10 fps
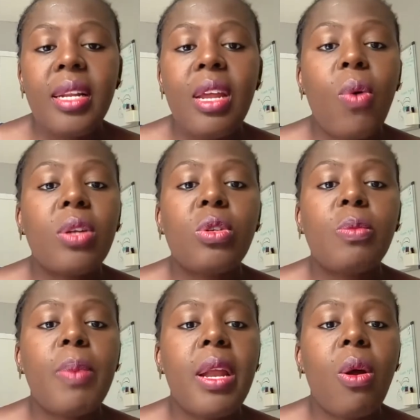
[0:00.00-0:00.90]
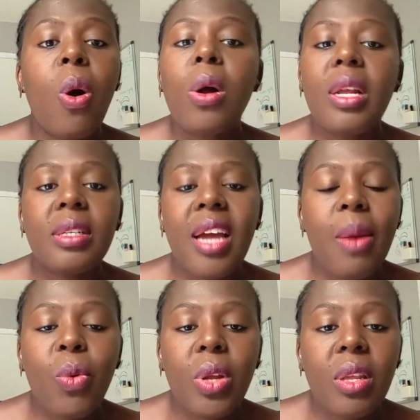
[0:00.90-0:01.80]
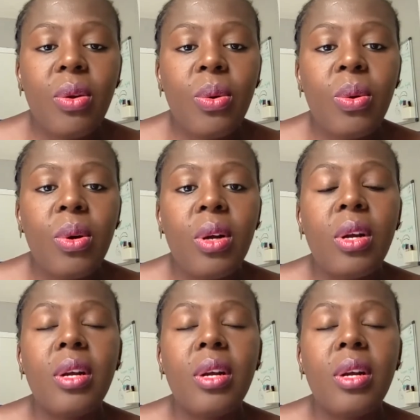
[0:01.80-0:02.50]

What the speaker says: They want to spend all their time with you.